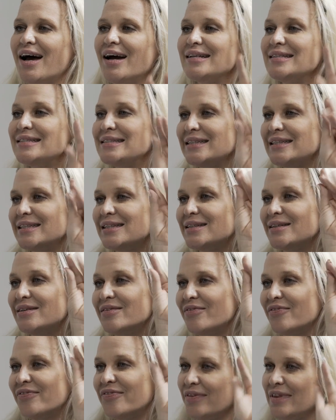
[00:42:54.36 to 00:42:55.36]
idea
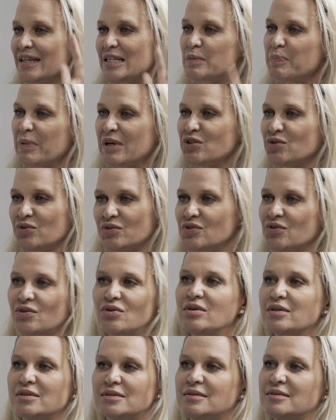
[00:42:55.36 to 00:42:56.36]
of the special
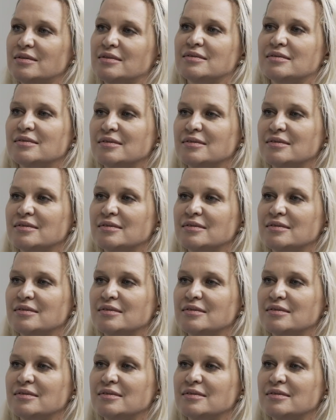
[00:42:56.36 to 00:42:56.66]
sauce?